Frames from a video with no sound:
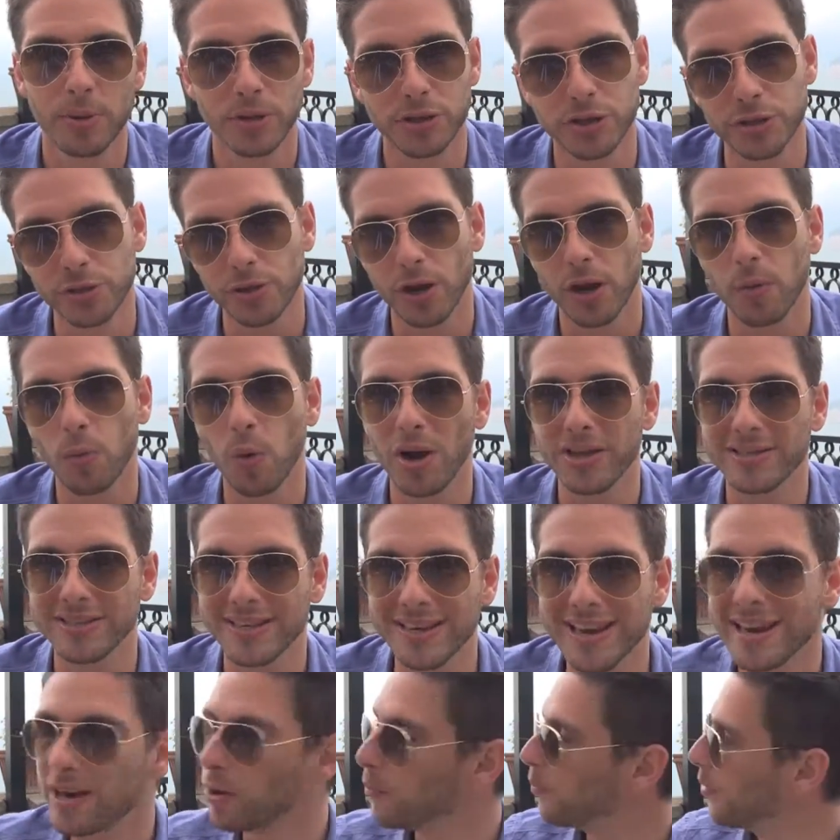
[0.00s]
But do you know what?
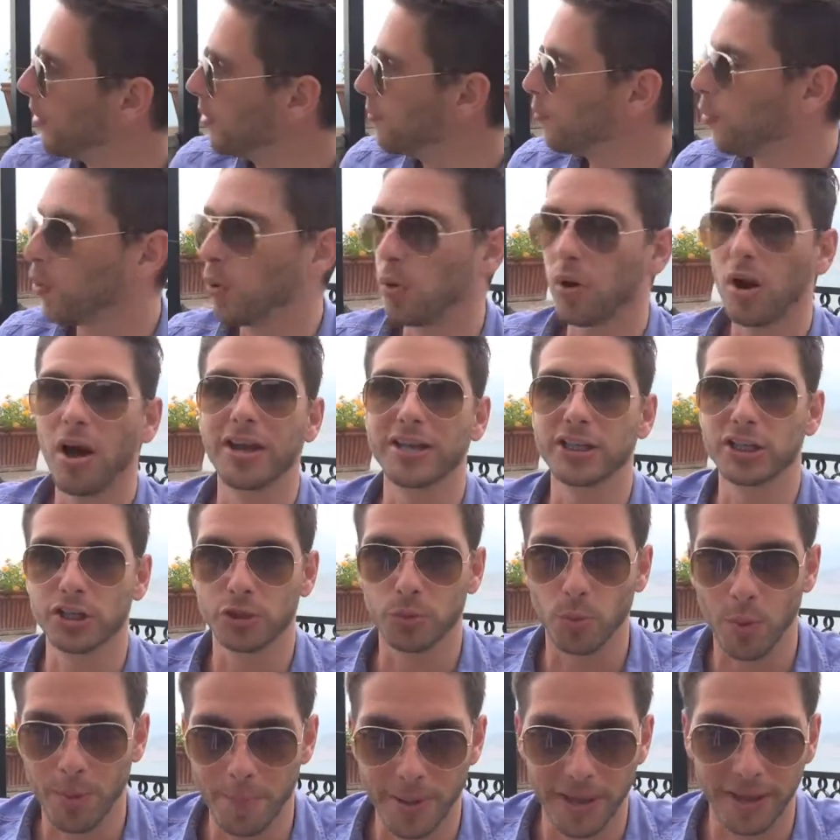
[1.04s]
It's a little bit more like
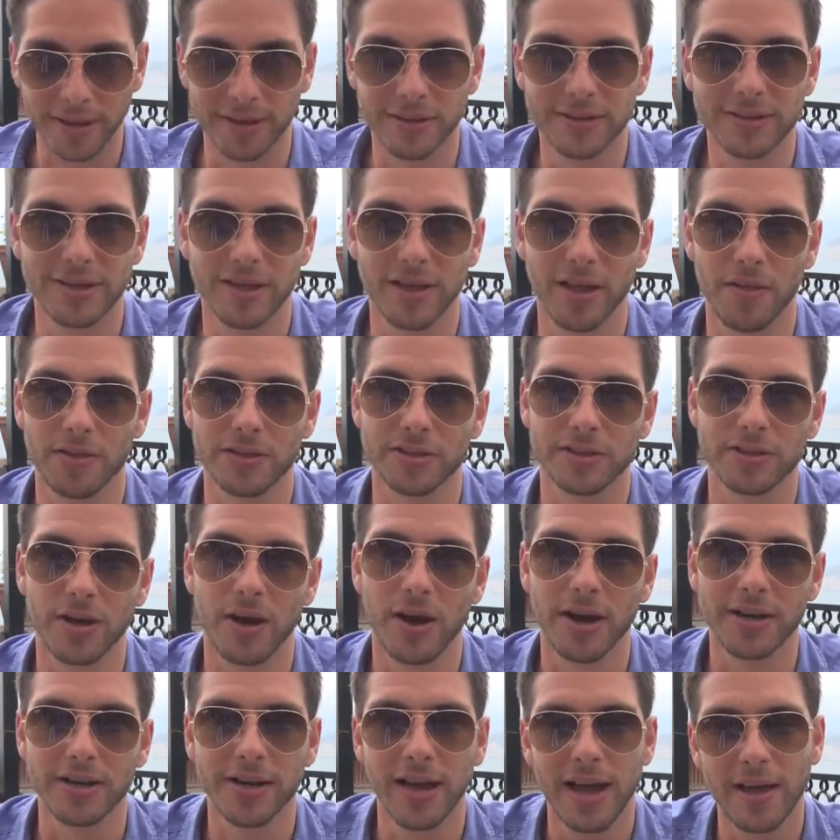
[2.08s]
swimming to the other
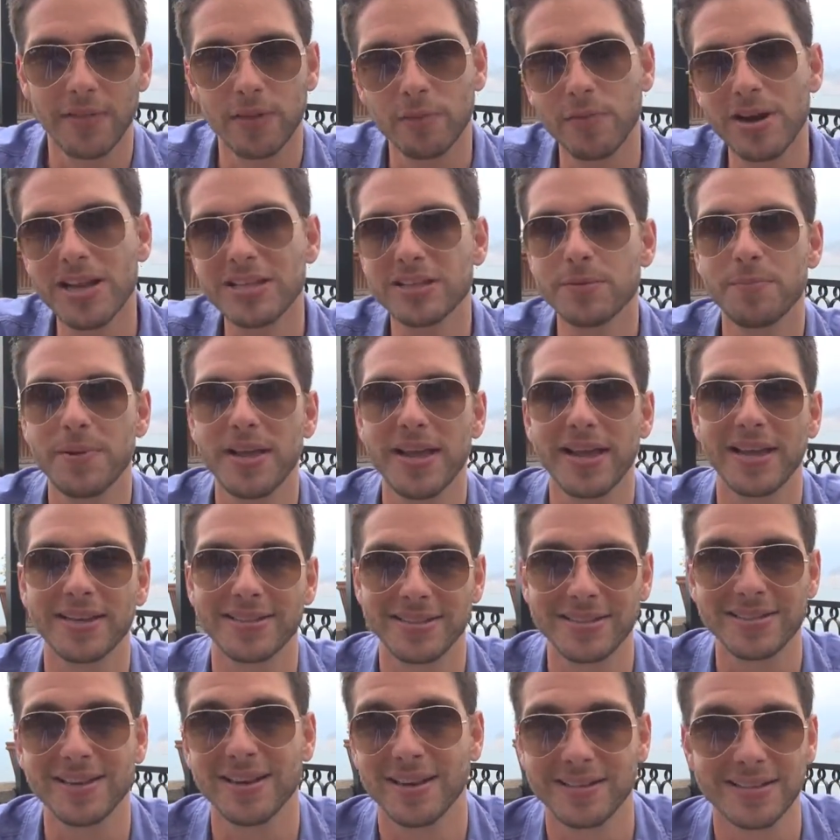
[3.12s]
side. And the reason
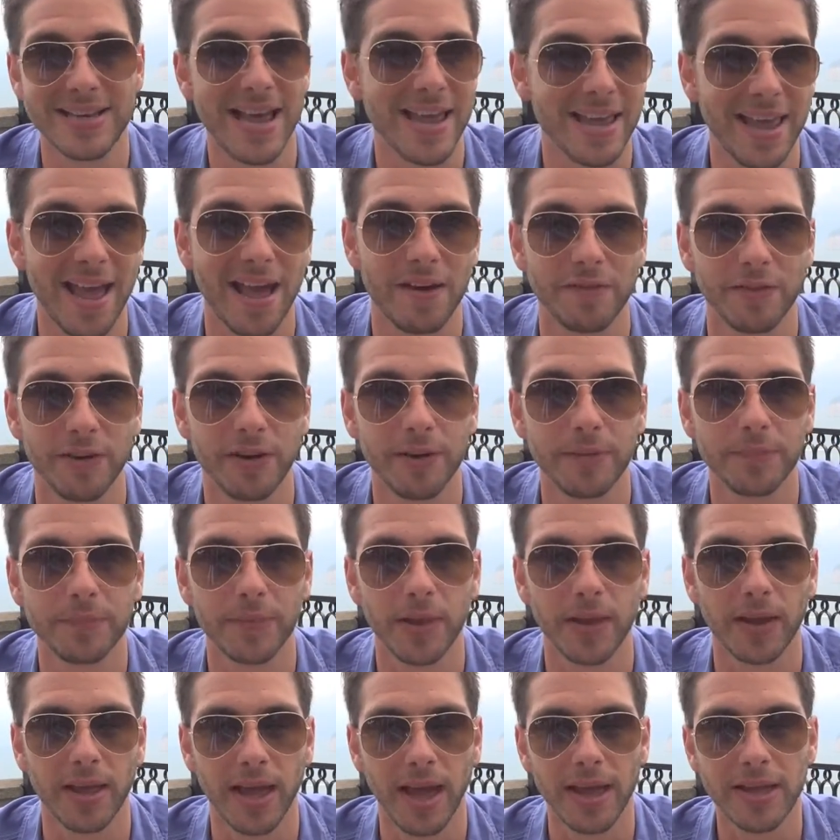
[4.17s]
being is it's going to take effort,
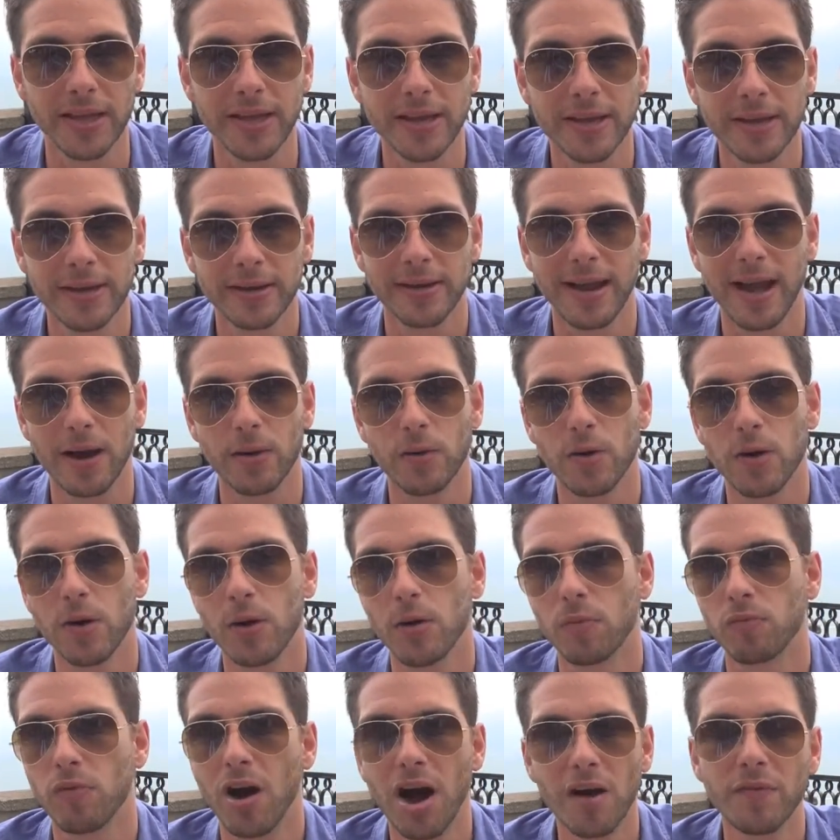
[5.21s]
okay? Now,
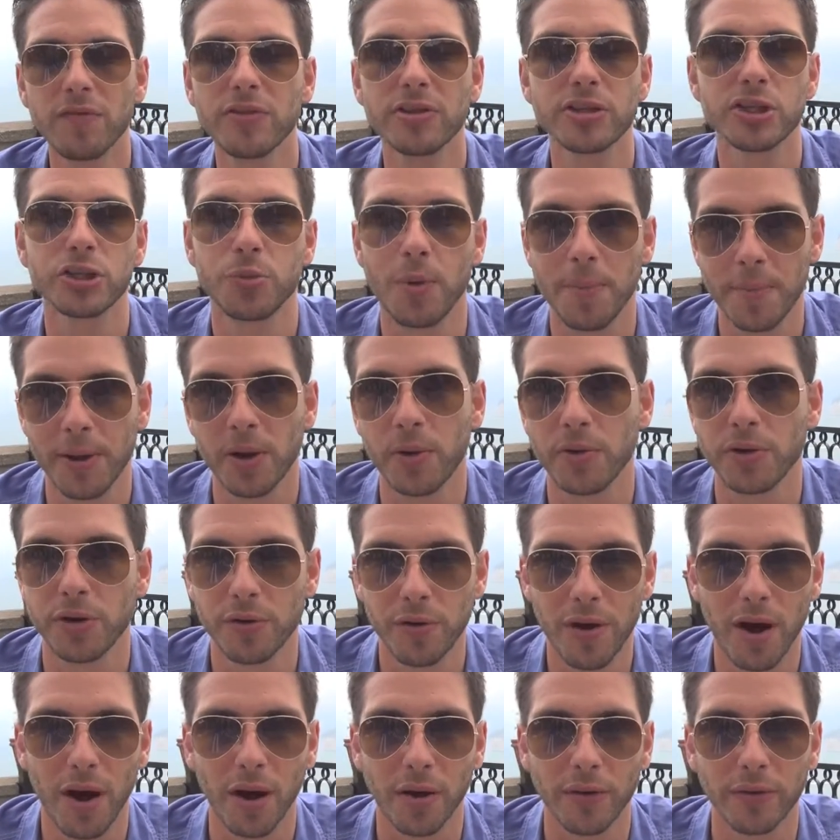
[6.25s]
rather than swimming on
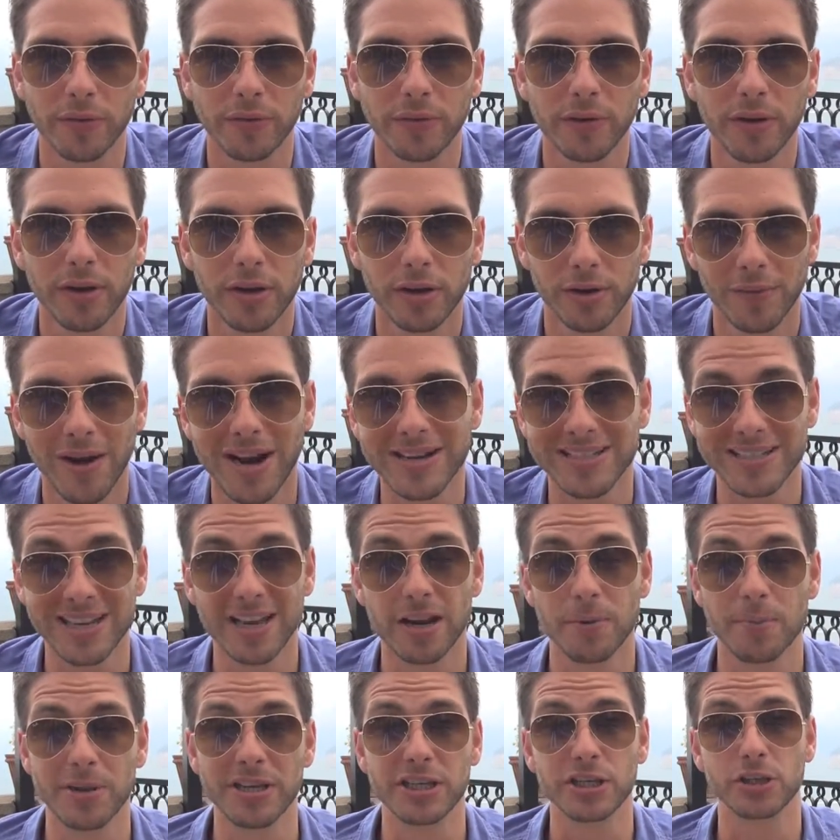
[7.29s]
your own, you're
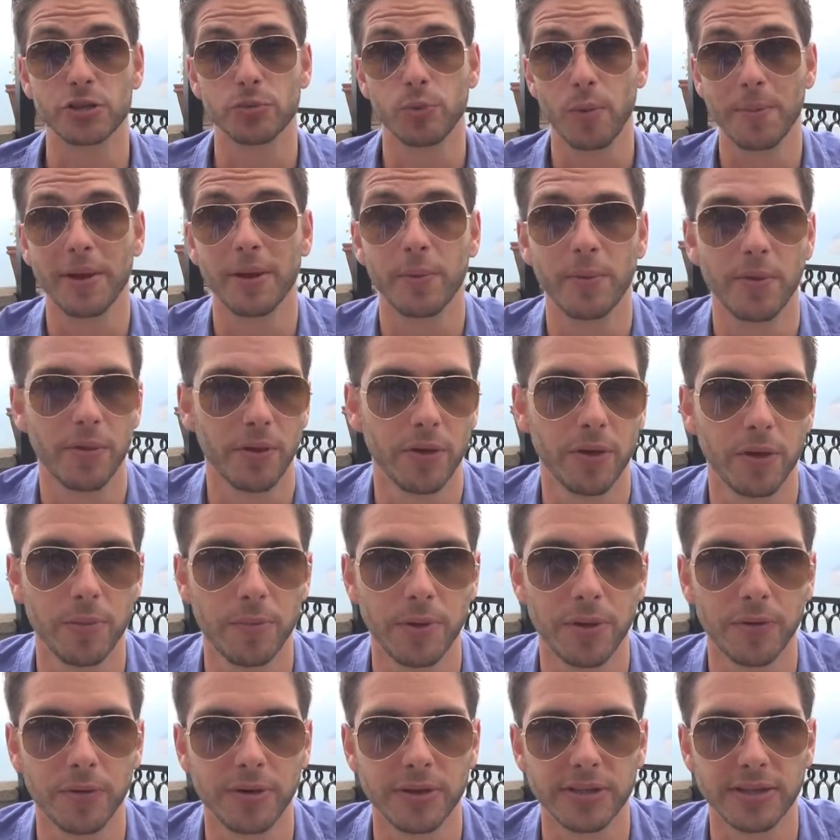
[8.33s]
actually going to be swimming with a
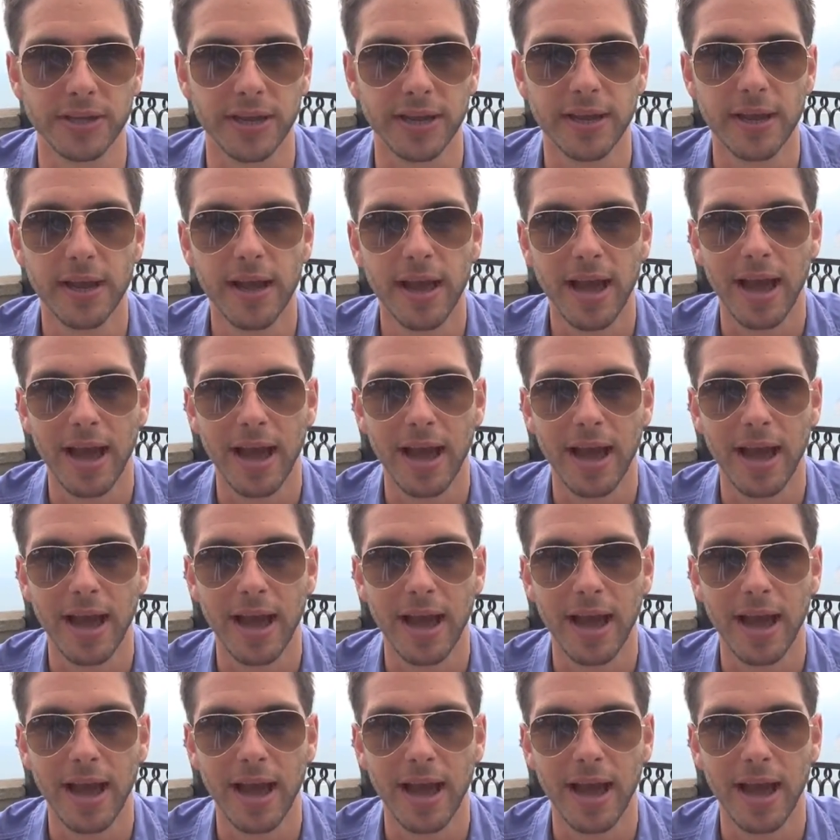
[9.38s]
community.